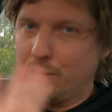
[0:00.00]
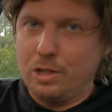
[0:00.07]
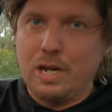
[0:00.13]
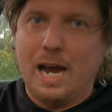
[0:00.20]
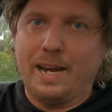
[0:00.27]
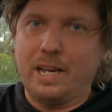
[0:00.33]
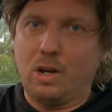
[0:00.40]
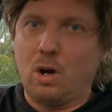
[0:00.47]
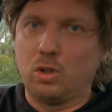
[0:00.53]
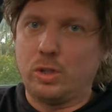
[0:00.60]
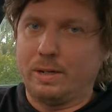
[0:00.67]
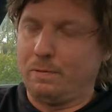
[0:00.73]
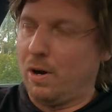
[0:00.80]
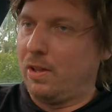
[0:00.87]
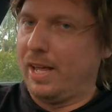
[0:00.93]
You can't get a
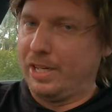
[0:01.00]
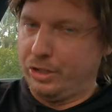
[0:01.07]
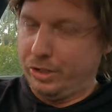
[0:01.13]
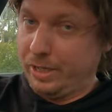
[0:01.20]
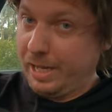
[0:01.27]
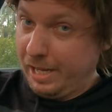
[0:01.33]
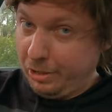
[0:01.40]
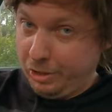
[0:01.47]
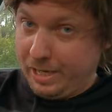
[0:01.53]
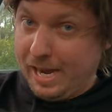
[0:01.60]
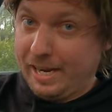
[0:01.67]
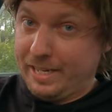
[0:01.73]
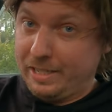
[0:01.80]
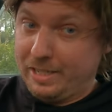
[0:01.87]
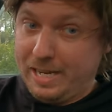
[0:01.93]
contract violation. You
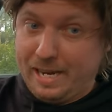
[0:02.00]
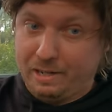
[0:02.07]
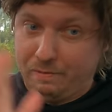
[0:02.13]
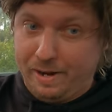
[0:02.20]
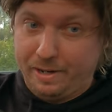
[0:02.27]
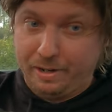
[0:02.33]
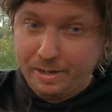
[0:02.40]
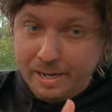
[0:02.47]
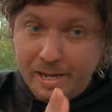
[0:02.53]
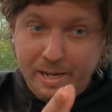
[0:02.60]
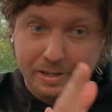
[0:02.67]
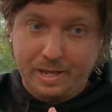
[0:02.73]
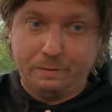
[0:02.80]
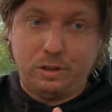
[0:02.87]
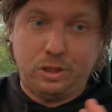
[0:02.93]
can't get deactivated.
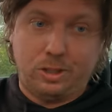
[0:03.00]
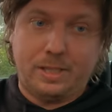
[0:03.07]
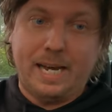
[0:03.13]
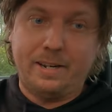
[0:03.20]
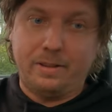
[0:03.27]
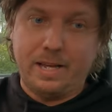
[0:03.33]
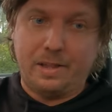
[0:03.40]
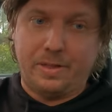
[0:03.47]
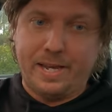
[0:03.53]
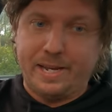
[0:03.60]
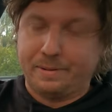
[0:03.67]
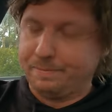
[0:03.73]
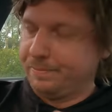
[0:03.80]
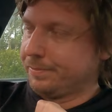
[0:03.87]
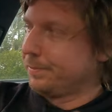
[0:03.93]
They've just stated that
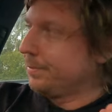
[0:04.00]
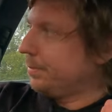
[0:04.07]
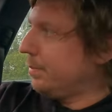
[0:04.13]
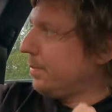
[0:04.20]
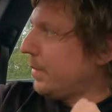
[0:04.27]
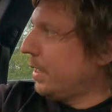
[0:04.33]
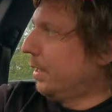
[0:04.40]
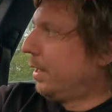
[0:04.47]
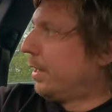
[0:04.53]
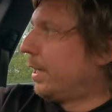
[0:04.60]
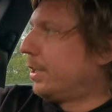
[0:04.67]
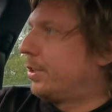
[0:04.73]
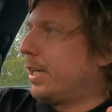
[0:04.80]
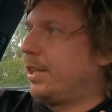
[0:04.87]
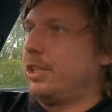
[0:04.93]
there.
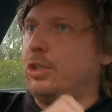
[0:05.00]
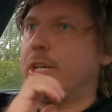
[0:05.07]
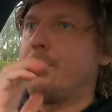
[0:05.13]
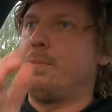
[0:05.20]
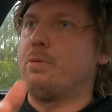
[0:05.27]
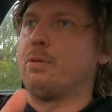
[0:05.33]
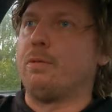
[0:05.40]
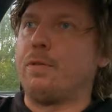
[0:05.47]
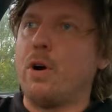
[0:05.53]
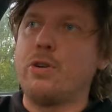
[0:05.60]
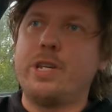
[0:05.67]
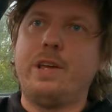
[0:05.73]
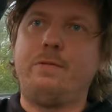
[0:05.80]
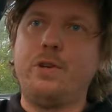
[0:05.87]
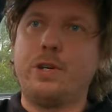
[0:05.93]
They say that you can be
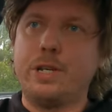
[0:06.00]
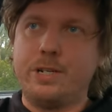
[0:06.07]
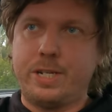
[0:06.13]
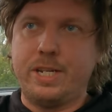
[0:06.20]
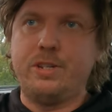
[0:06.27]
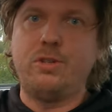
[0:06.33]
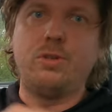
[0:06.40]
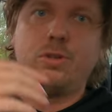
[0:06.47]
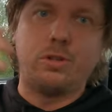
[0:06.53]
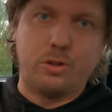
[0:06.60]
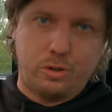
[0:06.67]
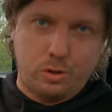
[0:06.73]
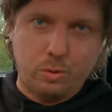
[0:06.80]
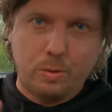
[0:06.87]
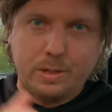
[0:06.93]
revoked if you continue
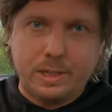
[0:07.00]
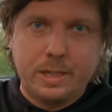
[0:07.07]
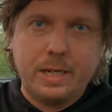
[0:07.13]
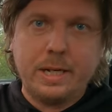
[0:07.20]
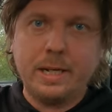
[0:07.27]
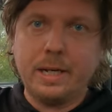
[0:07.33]
to do it.